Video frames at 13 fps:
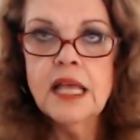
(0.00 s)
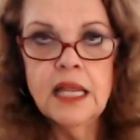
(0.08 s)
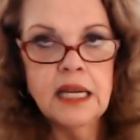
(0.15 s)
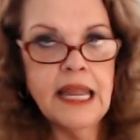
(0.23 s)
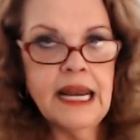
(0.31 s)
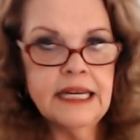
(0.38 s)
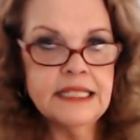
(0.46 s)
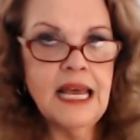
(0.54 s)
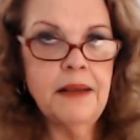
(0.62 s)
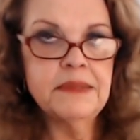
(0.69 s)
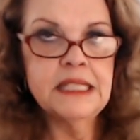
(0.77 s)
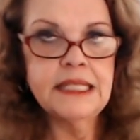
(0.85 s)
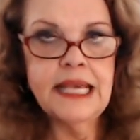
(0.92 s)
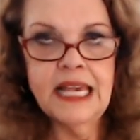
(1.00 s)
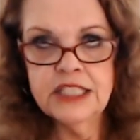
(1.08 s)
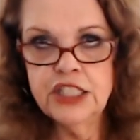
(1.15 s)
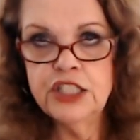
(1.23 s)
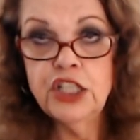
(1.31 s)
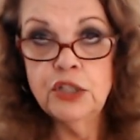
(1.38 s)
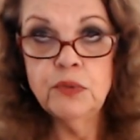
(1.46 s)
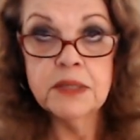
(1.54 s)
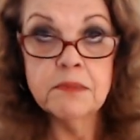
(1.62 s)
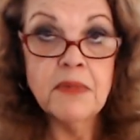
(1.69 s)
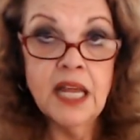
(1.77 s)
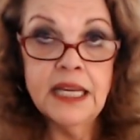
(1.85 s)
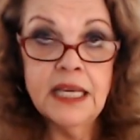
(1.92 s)
A lot of times this has to do with
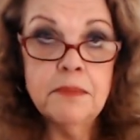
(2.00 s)
money,